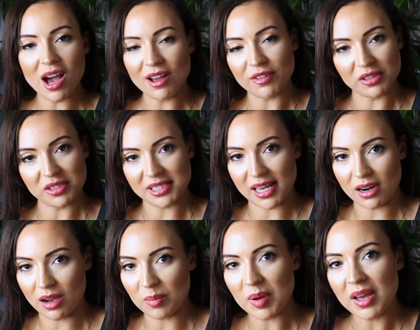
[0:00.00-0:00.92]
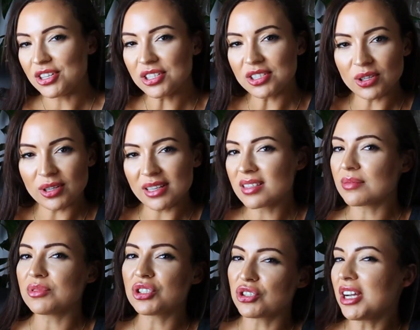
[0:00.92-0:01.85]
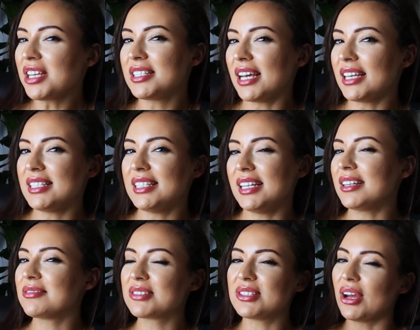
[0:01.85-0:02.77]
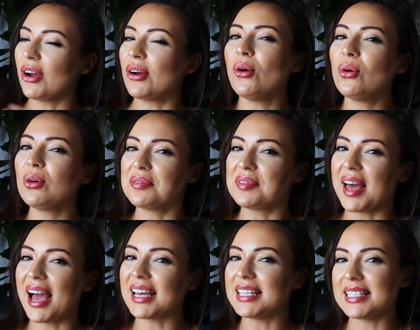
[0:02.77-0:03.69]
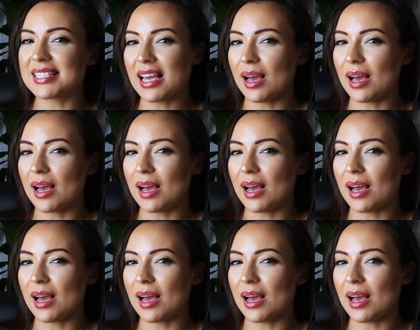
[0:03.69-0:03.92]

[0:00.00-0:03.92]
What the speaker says: iPhone setup and just doing some stress testing. So all of that is